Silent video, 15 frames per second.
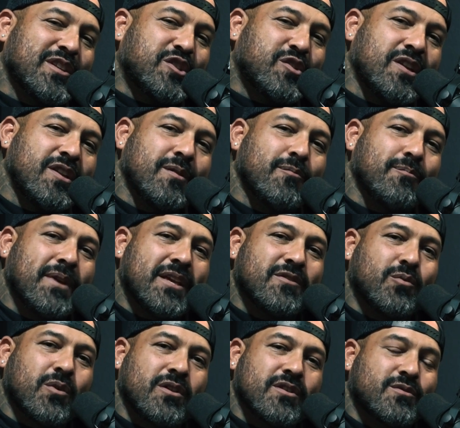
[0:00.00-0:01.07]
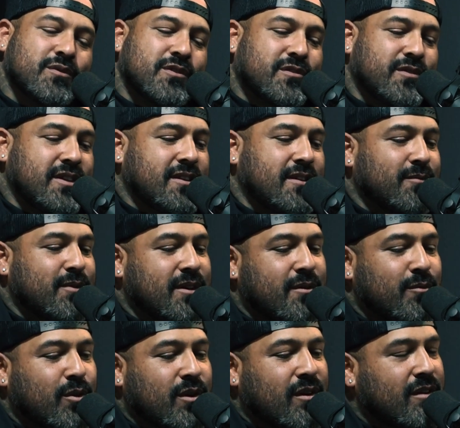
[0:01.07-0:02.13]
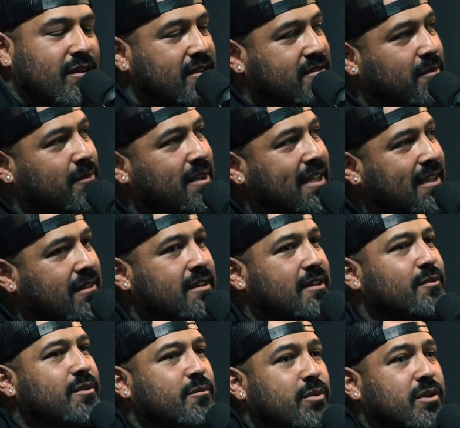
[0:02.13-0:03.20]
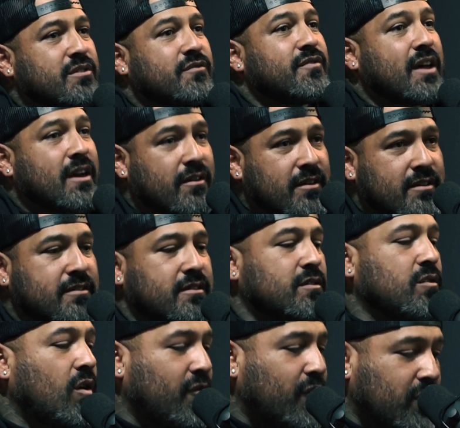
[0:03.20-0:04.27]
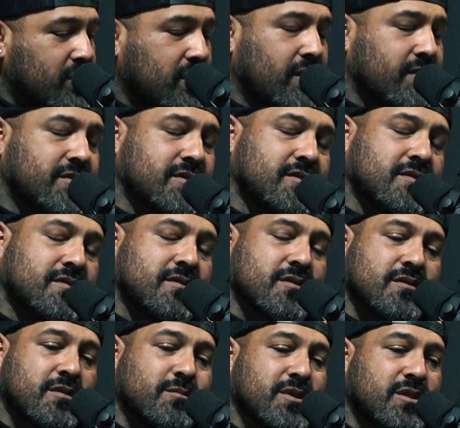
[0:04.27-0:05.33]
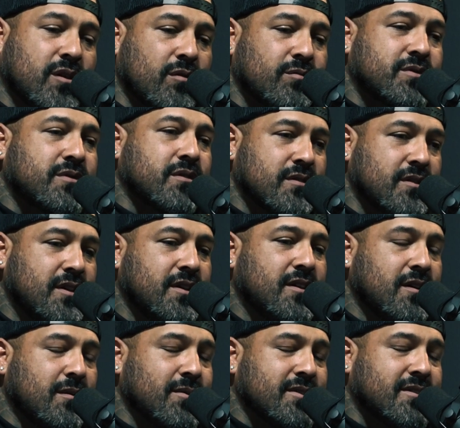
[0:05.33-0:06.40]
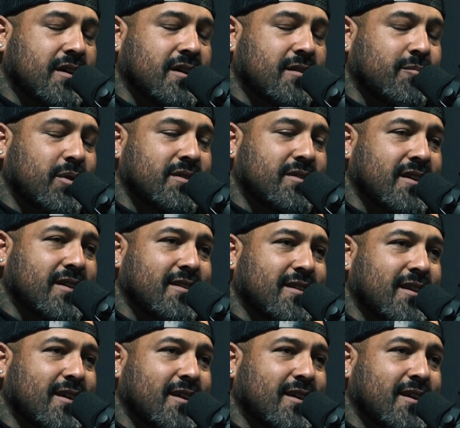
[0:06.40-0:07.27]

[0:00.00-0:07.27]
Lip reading: a retreat, a men's wellness retreat, and we're gonna work on some healing with a bunch of veterans and law enforcement officers, and so it's gonna be dope. So I'm excited to partake